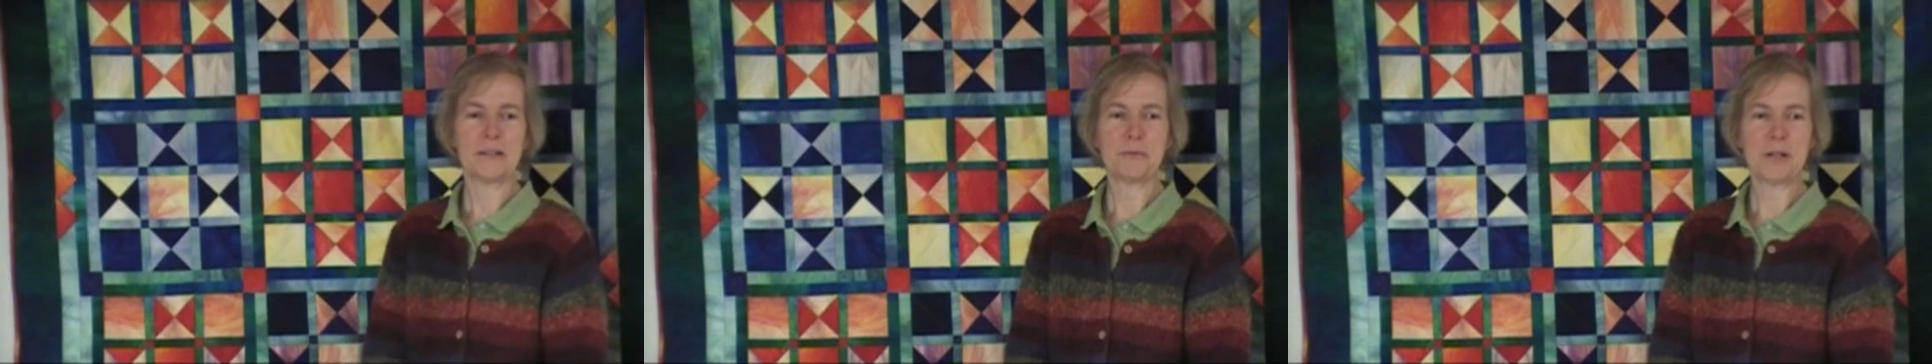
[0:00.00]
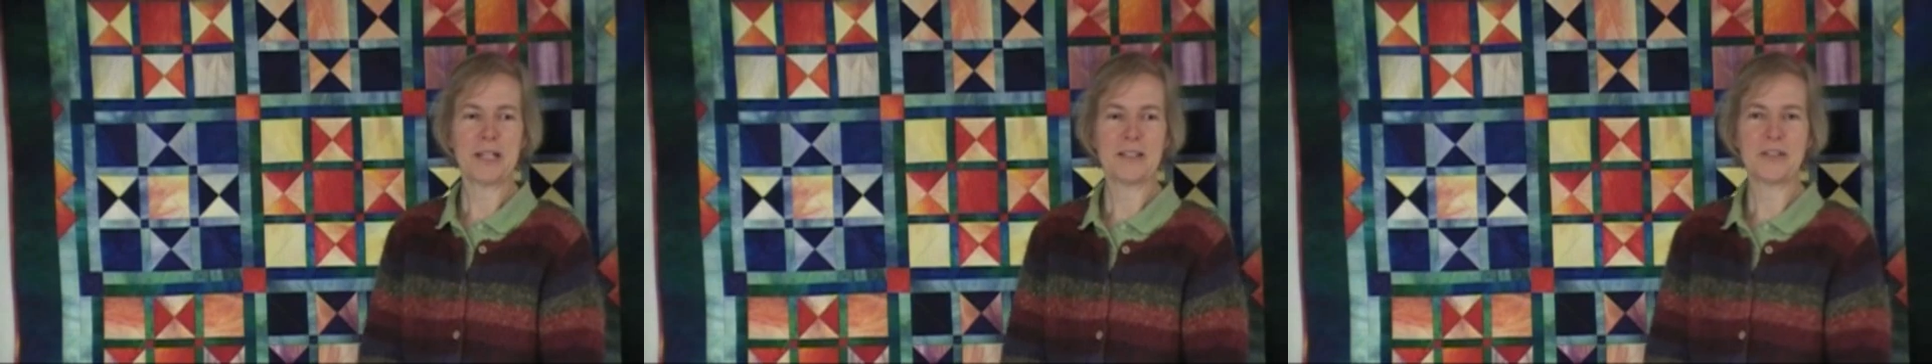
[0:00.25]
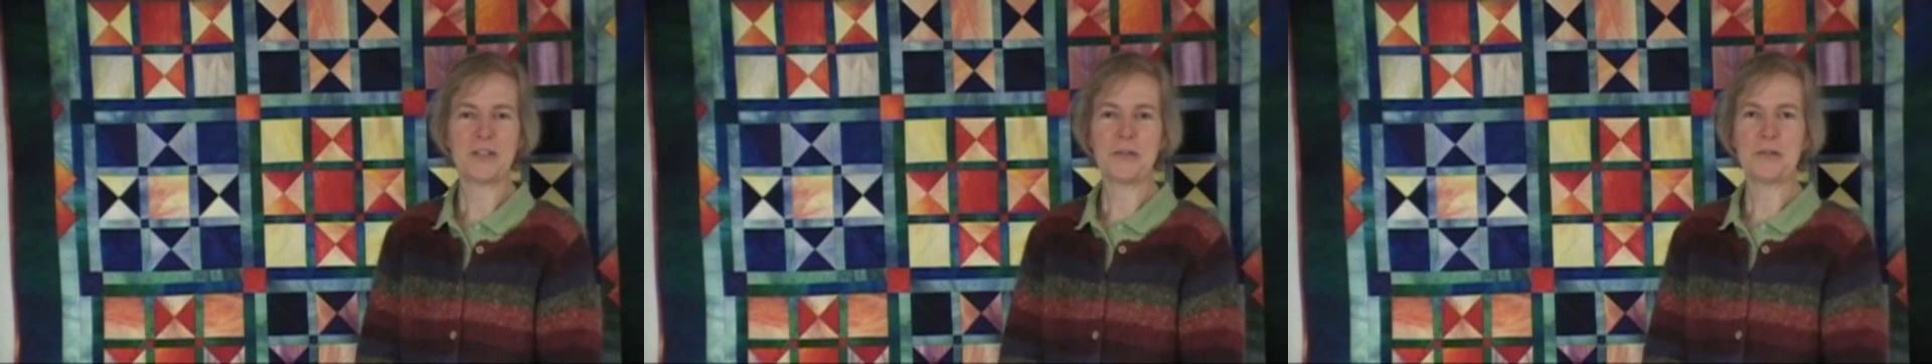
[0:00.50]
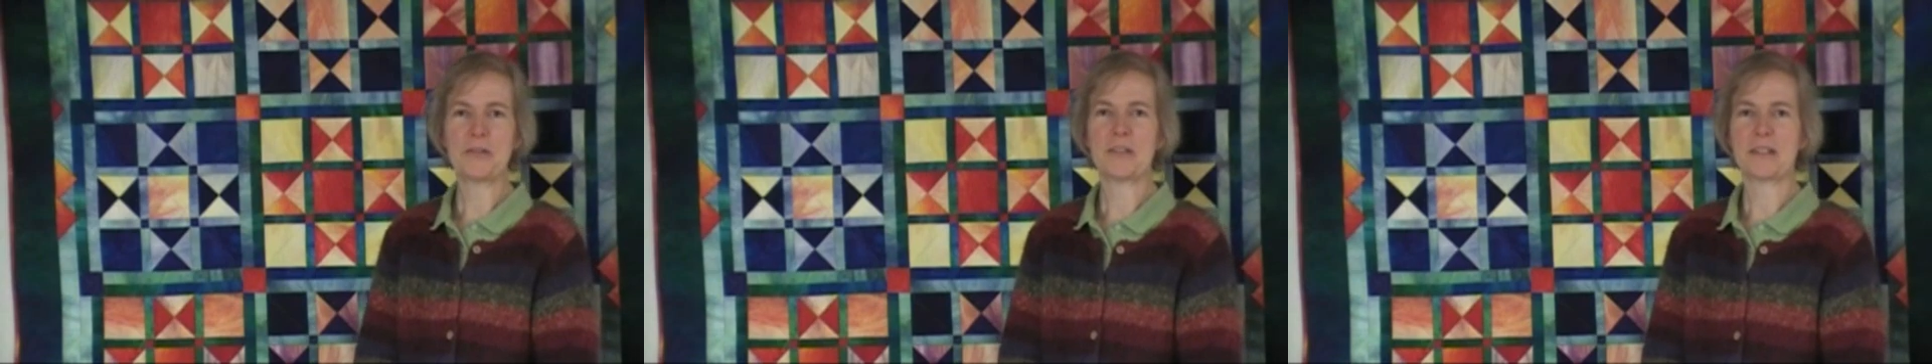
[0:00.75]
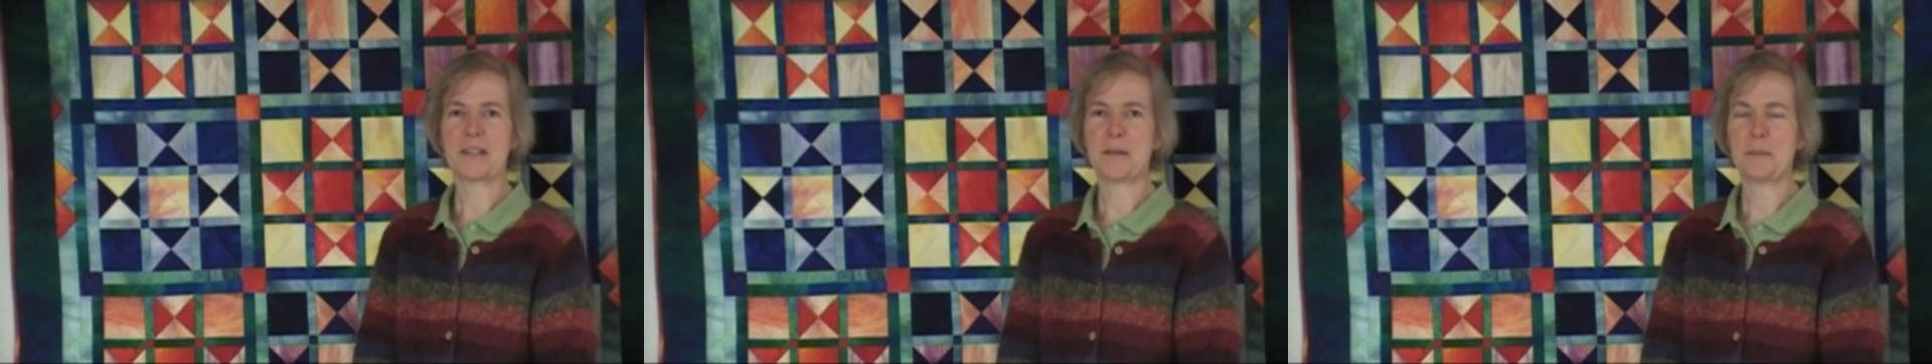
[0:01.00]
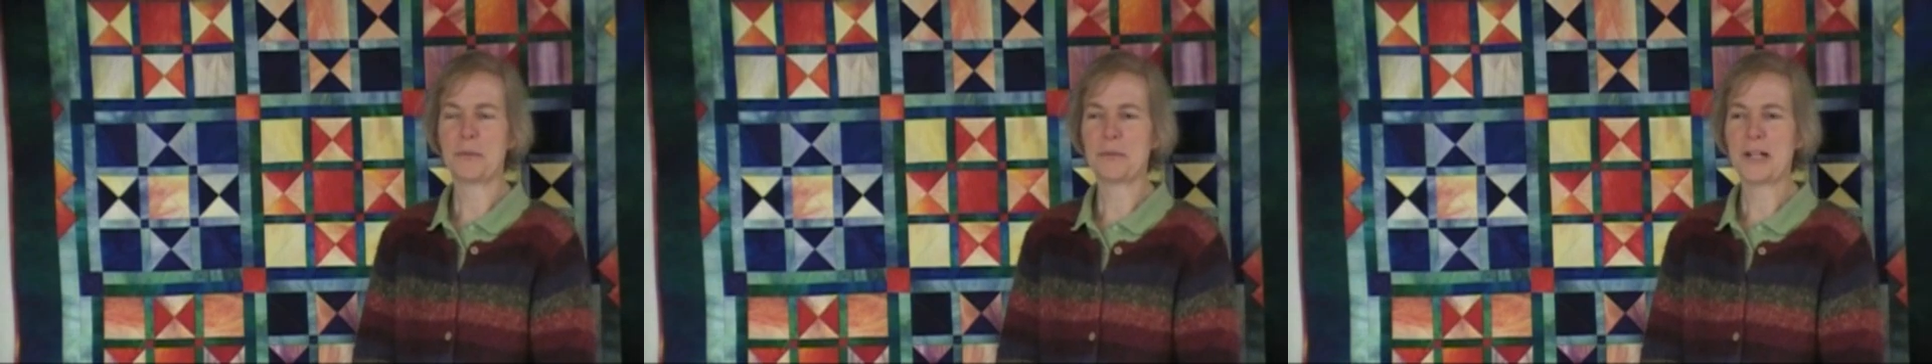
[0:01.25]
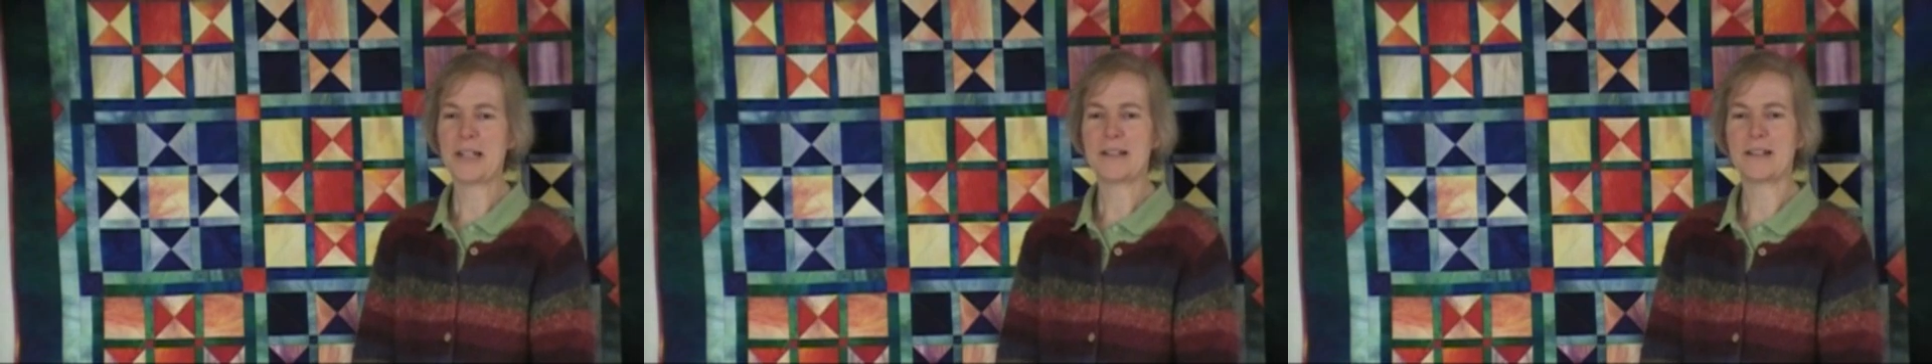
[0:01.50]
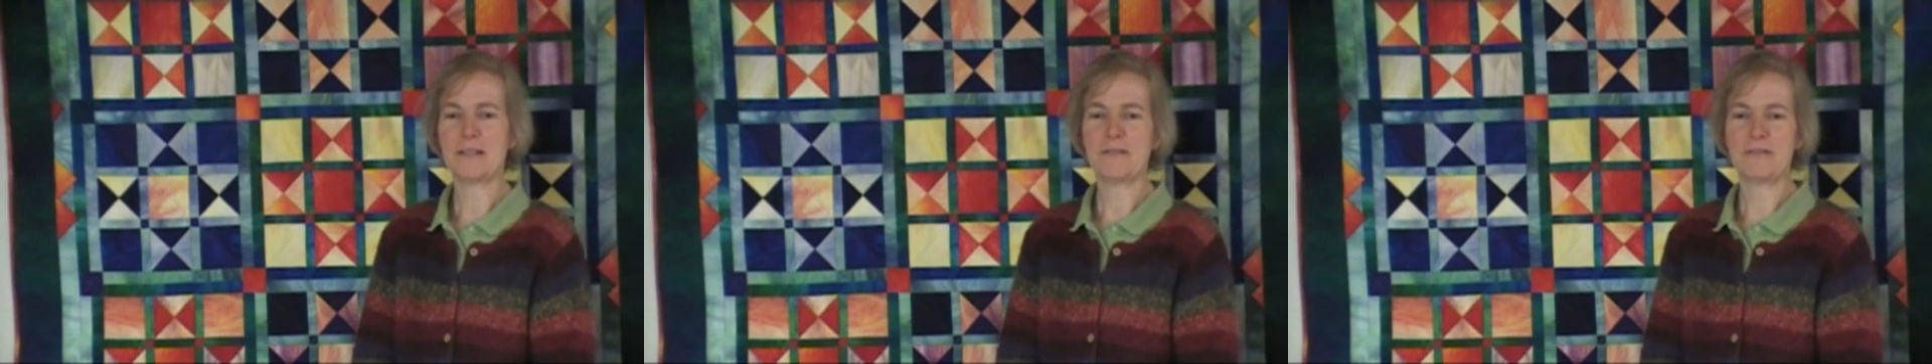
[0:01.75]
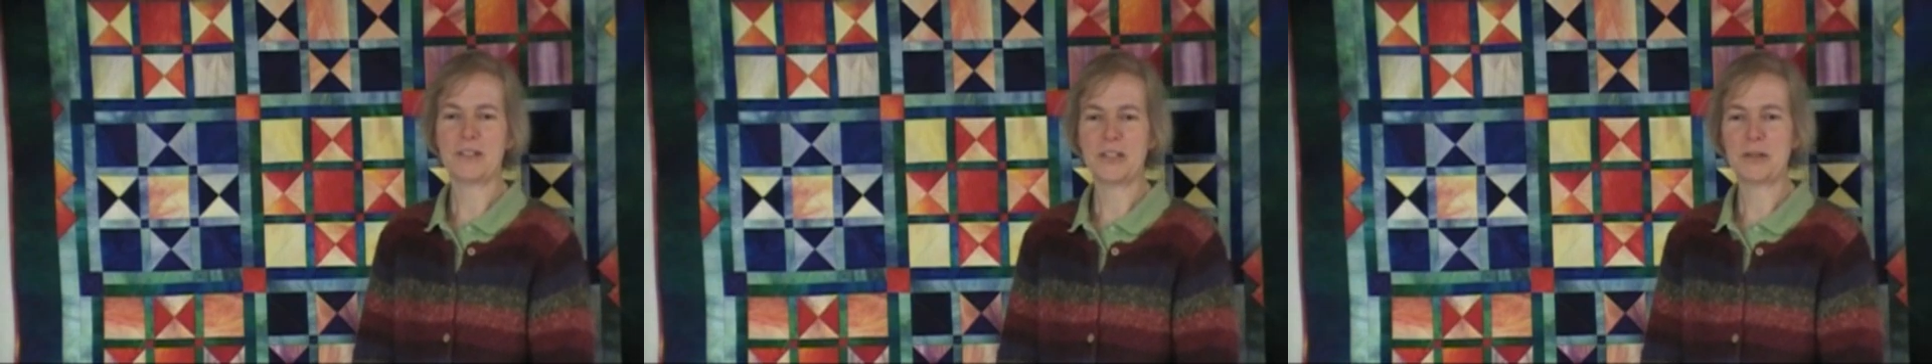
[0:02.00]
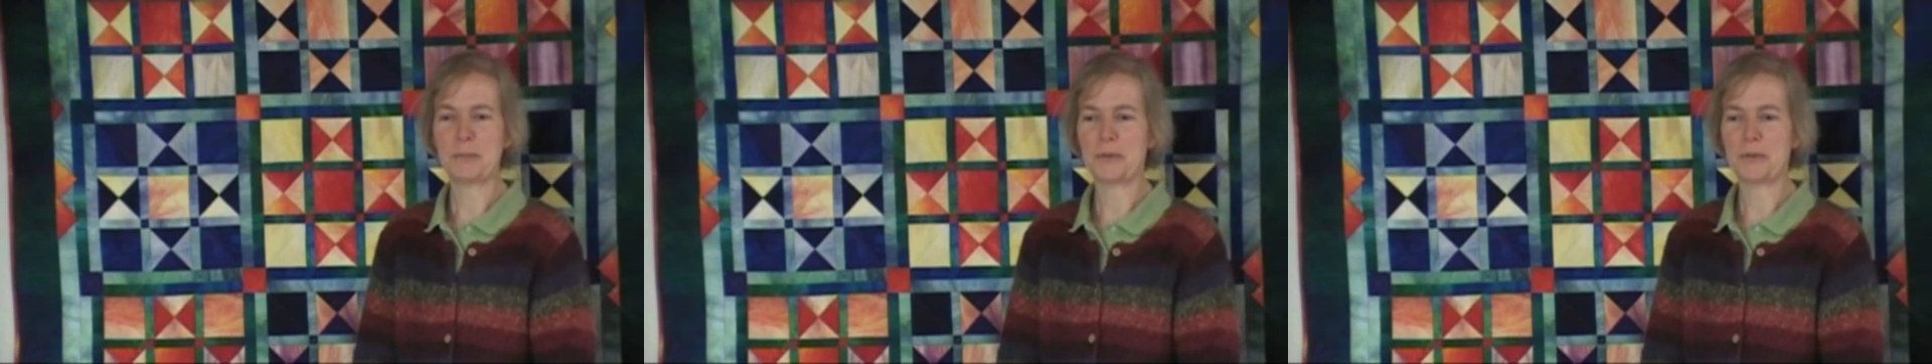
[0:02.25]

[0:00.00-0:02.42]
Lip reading: where students can bring unfinished